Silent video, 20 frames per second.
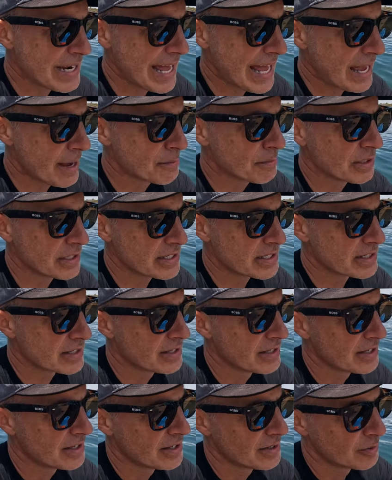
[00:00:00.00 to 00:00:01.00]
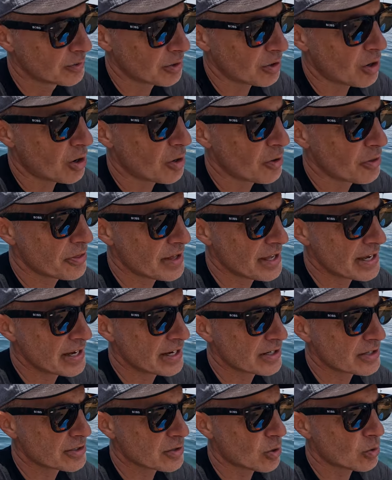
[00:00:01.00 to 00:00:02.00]
in Hamlet where all
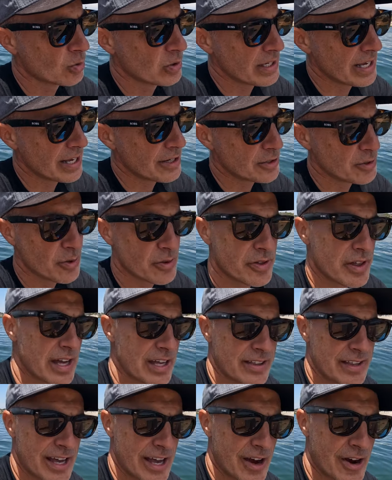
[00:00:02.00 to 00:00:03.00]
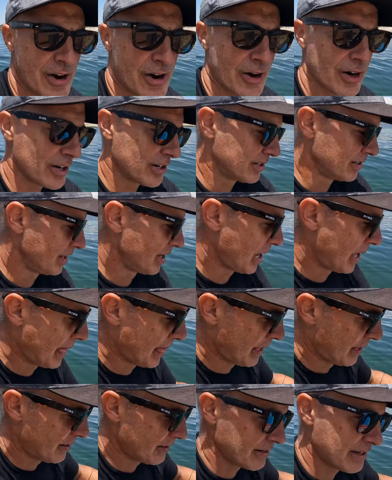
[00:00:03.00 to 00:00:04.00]
things only as you think they are
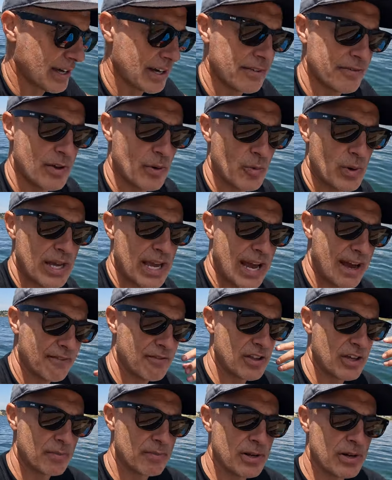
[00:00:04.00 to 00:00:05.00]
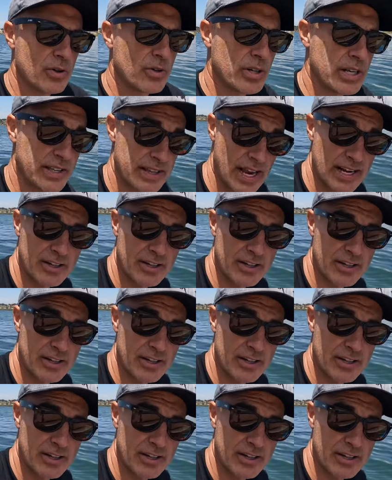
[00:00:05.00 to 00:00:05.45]
kind of that we have the ability, and